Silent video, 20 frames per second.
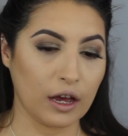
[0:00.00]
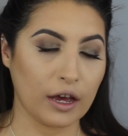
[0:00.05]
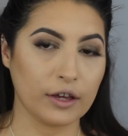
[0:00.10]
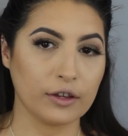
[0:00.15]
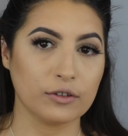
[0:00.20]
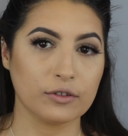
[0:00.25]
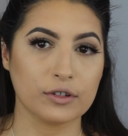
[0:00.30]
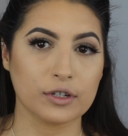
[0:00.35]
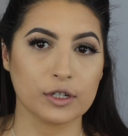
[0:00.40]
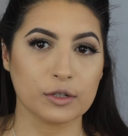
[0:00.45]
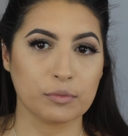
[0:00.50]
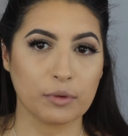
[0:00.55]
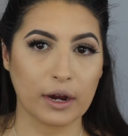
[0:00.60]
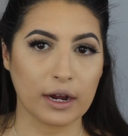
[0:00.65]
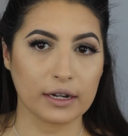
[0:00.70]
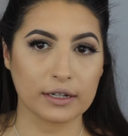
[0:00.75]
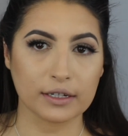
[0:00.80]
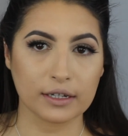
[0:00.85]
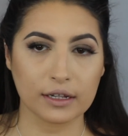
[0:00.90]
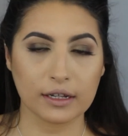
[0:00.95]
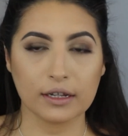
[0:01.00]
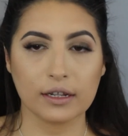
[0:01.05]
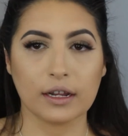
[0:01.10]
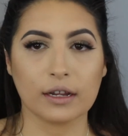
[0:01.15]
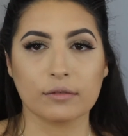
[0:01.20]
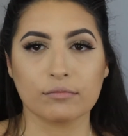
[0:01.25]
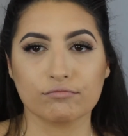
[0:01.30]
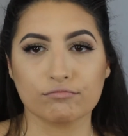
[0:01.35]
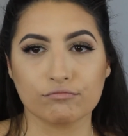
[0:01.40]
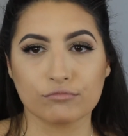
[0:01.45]
I use this practically
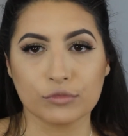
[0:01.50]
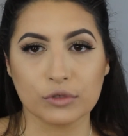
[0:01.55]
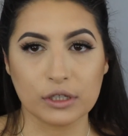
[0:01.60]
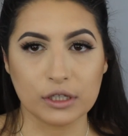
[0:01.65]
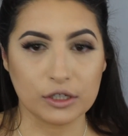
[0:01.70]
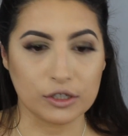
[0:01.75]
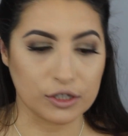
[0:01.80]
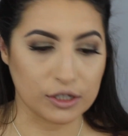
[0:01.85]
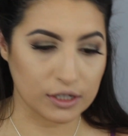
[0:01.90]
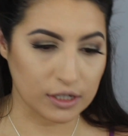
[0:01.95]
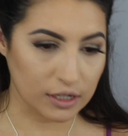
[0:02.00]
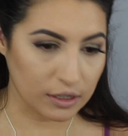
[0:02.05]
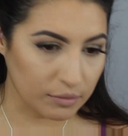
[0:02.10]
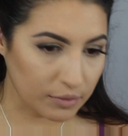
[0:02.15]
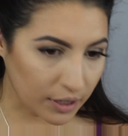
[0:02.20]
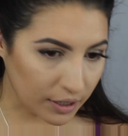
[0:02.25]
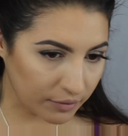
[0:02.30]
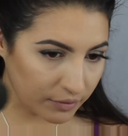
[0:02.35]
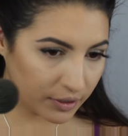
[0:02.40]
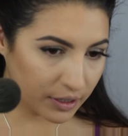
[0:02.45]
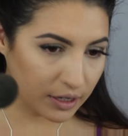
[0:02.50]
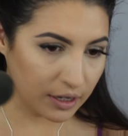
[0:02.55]
like religiously, not even